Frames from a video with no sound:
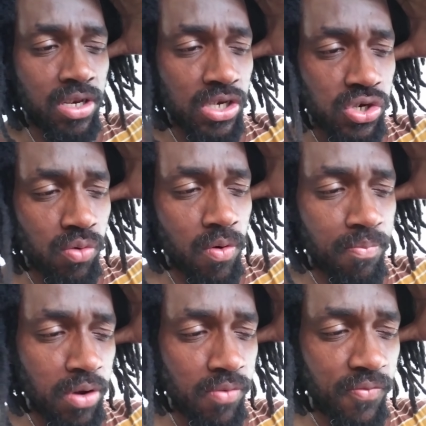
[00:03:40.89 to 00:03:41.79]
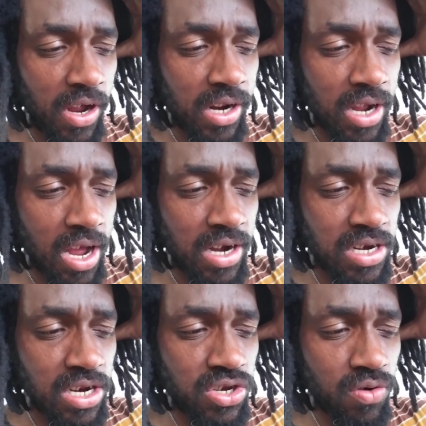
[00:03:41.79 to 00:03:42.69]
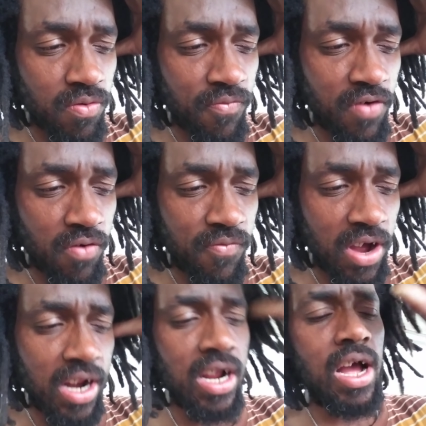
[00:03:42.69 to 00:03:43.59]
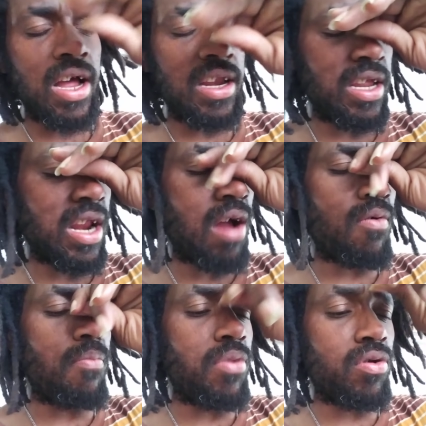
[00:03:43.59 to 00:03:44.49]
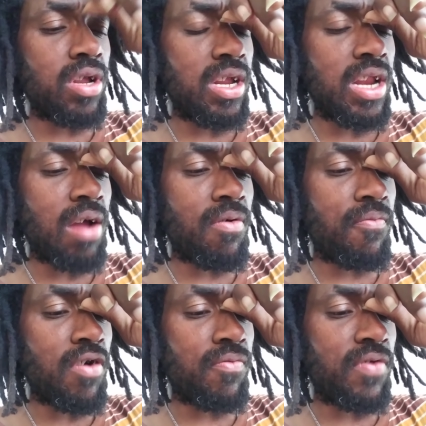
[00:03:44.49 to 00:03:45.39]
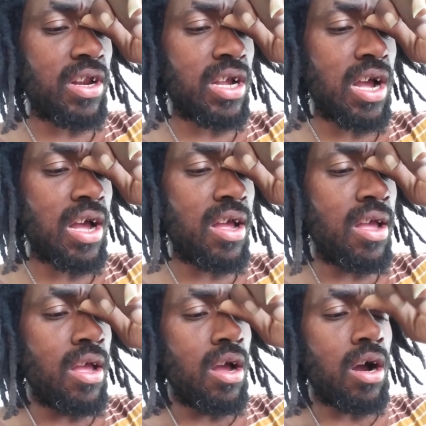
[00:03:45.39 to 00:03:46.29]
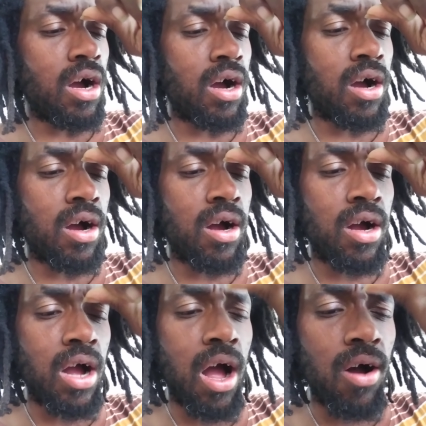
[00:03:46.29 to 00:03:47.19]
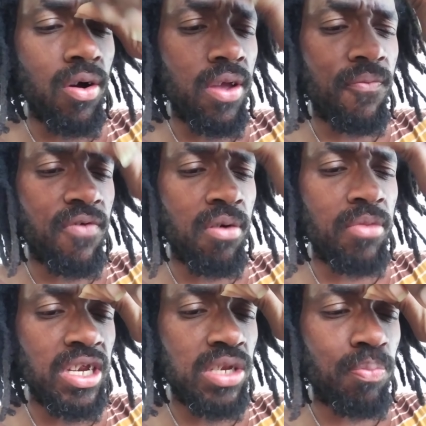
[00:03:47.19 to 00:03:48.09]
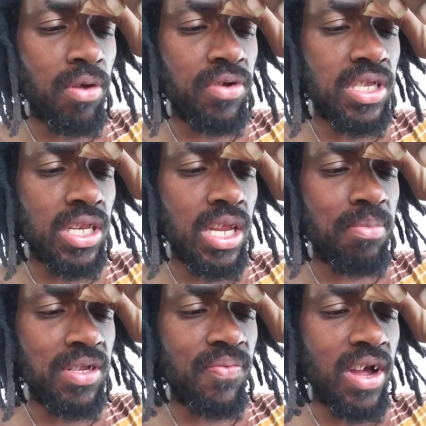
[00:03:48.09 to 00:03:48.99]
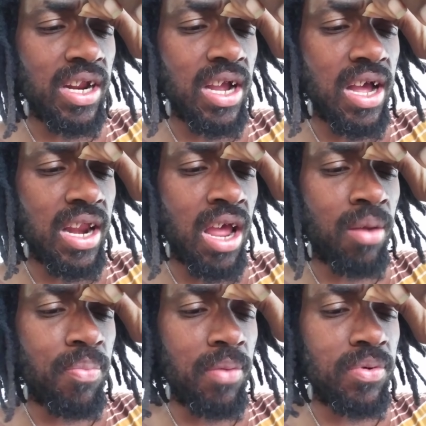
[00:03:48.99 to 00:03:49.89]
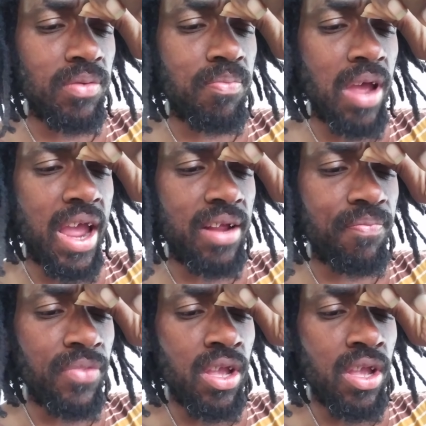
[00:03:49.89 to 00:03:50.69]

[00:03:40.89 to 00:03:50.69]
that you rebuke, Father God, and that you revoke, Father God, and that I rebuke and that I revoke, Father God uh, uh, all infirmity spirits, and demons, Father God, out of people's back